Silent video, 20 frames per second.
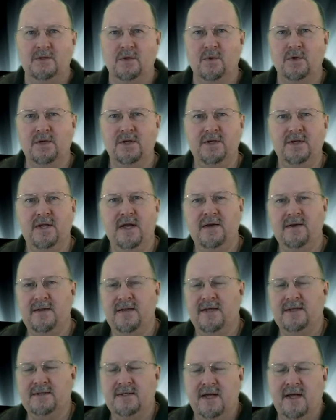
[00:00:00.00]
So we're getting down
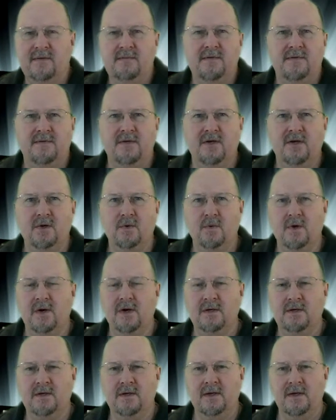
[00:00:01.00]
to that time of year
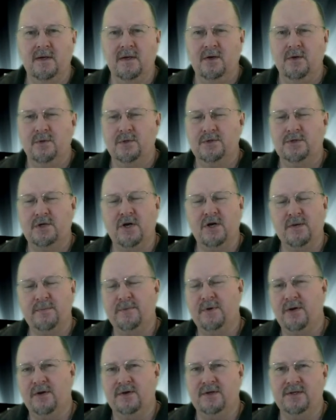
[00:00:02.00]
where we're starting
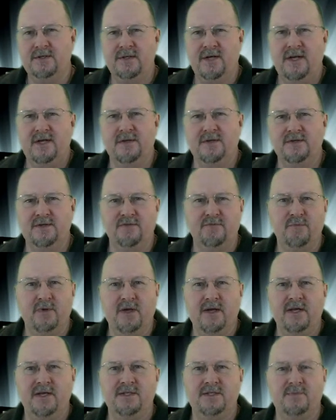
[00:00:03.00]
to put our containers of
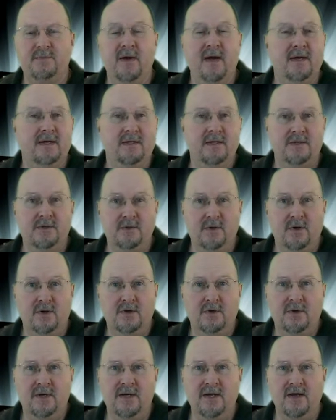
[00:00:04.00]
plants back into
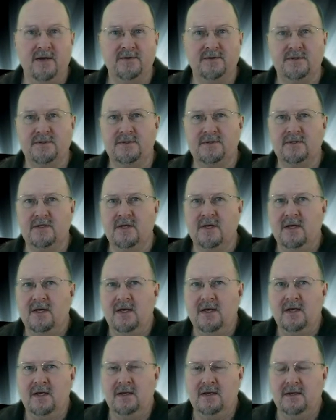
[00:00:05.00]
our greenhouses.
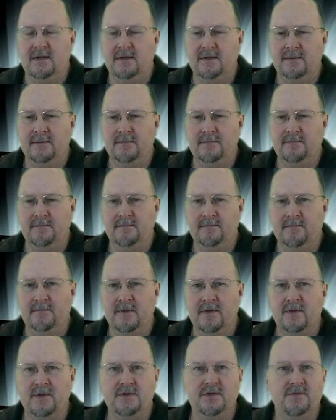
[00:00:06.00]

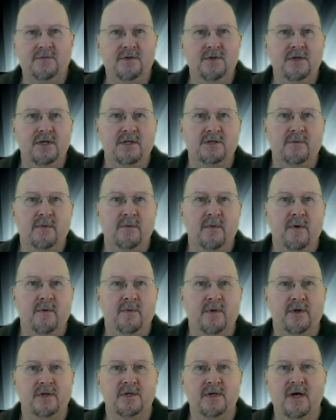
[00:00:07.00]
There's a few things we
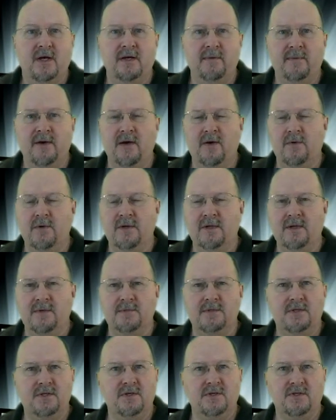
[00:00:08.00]
want to talk about when it
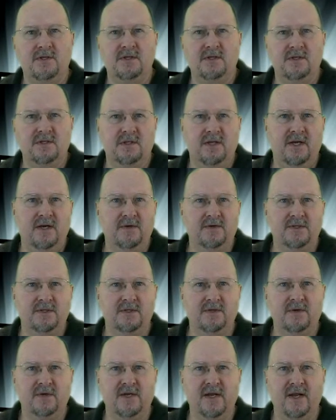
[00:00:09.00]
comes to using containers
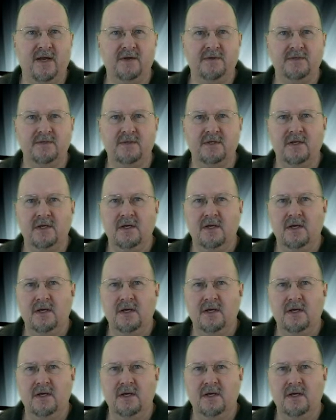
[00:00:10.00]
in the greenhouse.